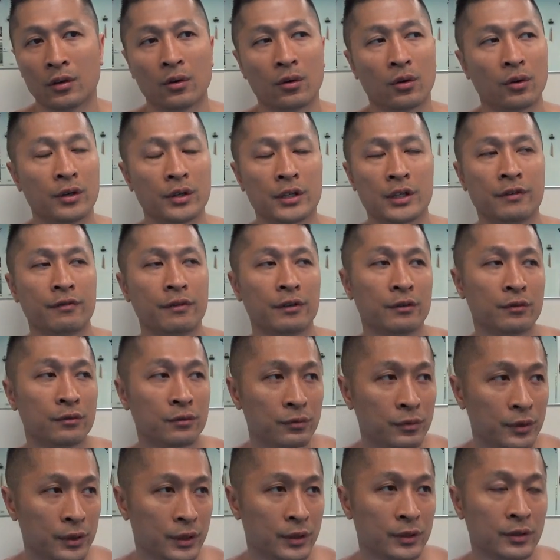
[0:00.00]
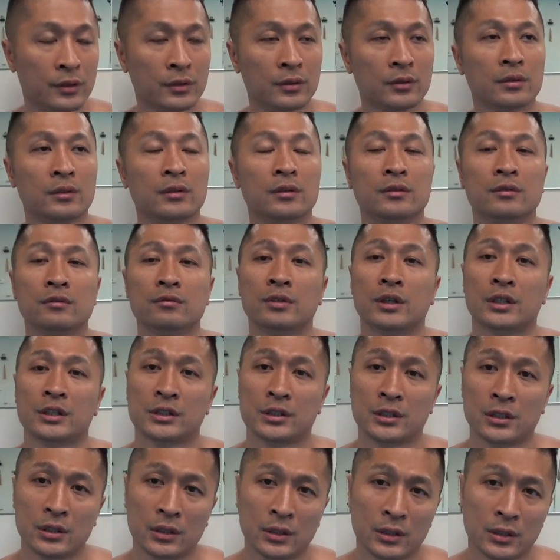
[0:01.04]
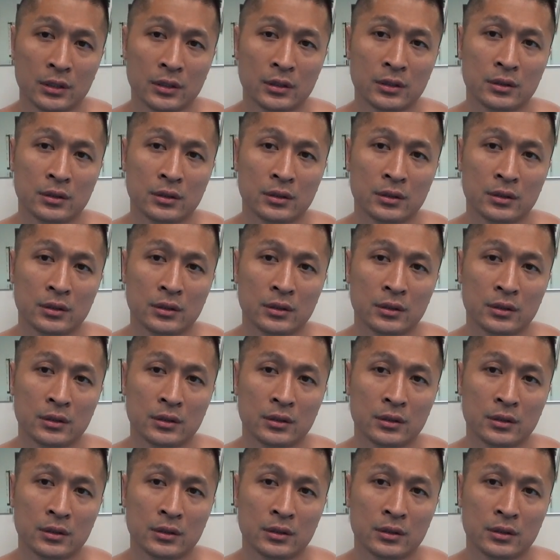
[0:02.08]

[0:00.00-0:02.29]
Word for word: or even real wrestling.